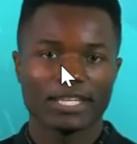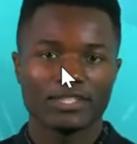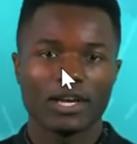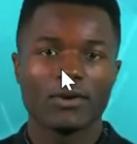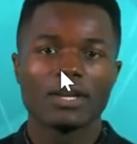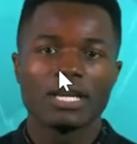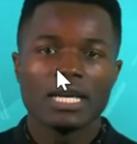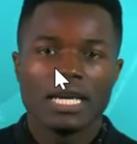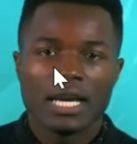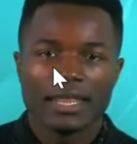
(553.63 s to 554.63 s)
All right, so
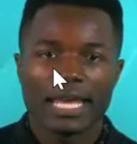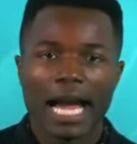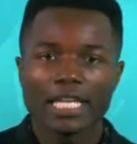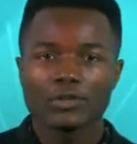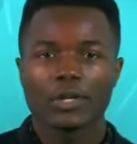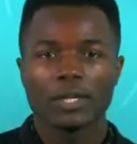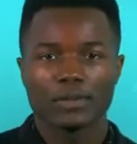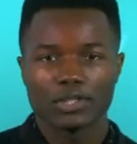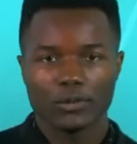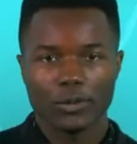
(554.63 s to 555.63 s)
the ice
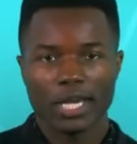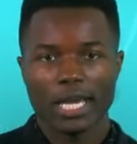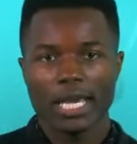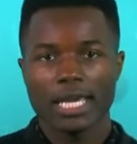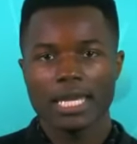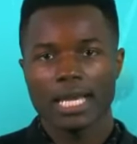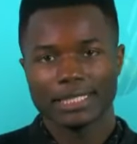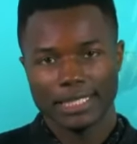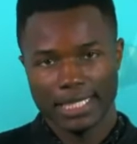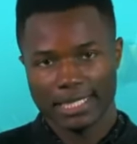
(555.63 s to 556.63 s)
cream was
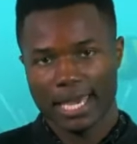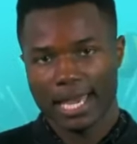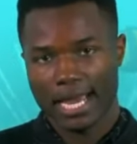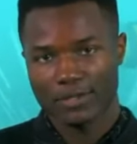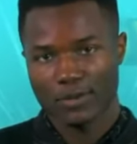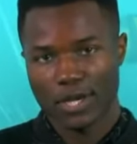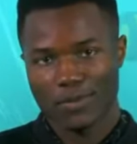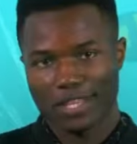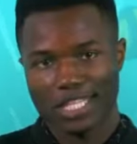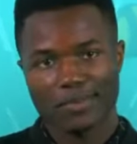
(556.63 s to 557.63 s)
green cheesecake ice
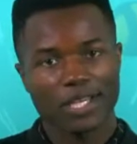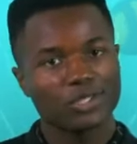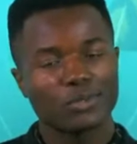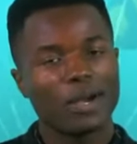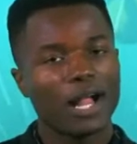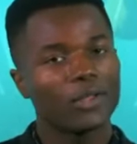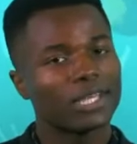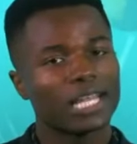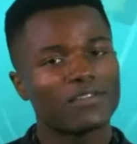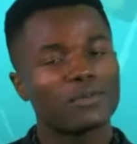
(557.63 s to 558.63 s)
cream with a special
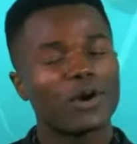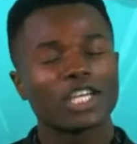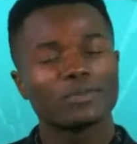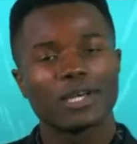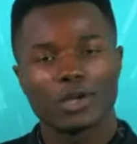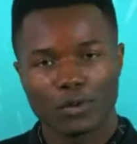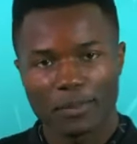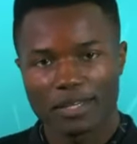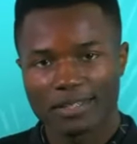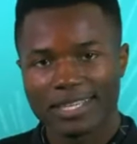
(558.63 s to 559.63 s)
Apollo 11
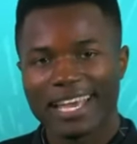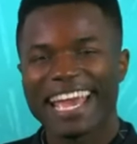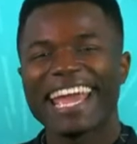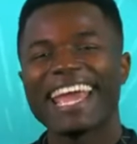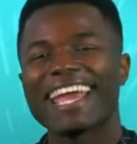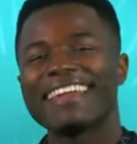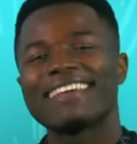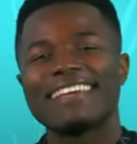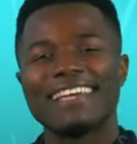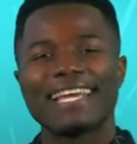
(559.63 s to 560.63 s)
marshmallow ribbon
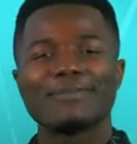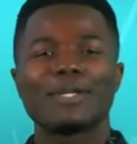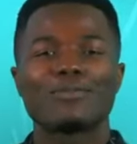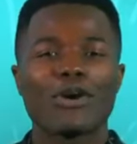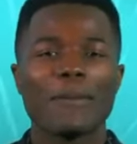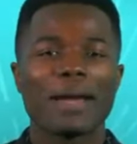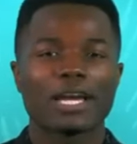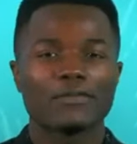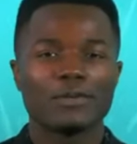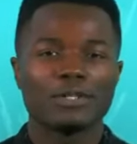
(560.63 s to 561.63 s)
and it's been
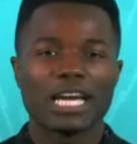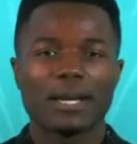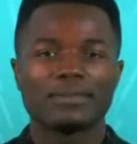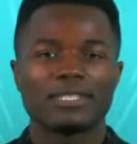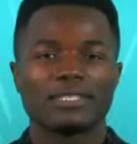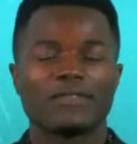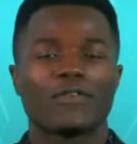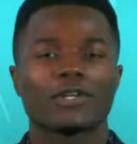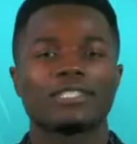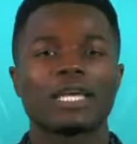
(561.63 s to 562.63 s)
brought back a few times
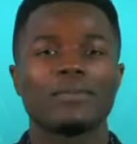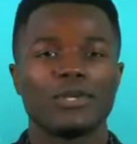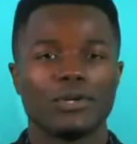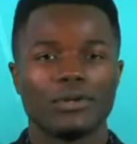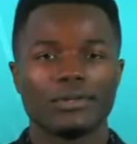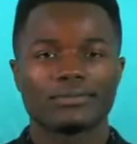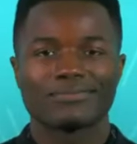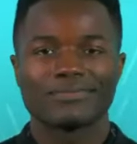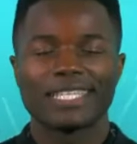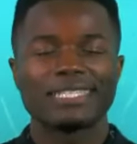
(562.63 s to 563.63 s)
since it first debuted.
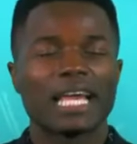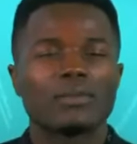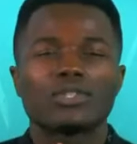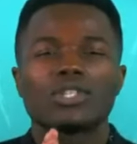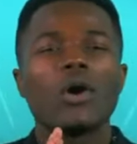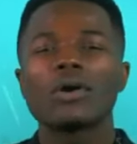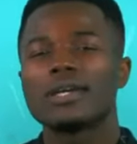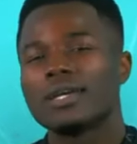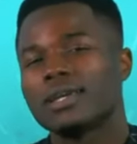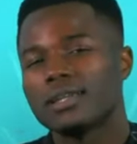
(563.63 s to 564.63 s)
It sounds
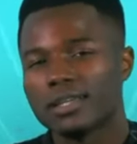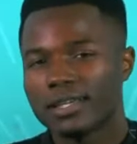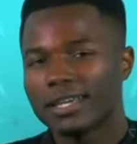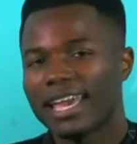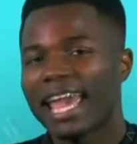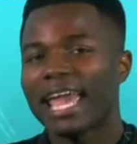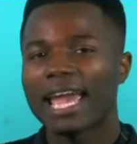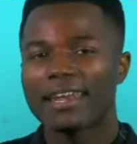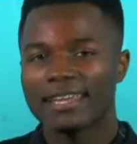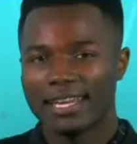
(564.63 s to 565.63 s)
so good,
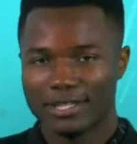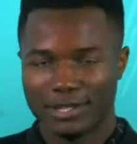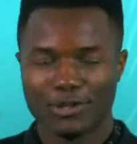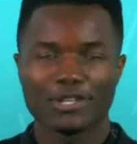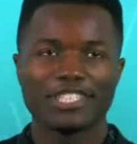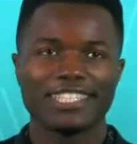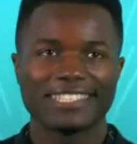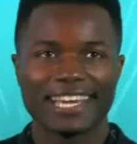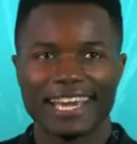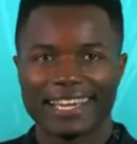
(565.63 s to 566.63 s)
and it is Lunar
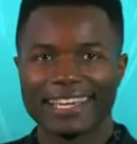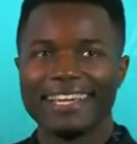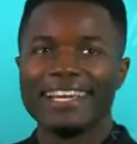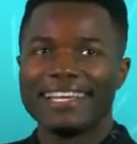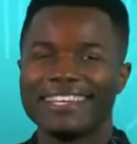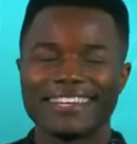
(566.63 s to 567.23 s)
Cheesecake.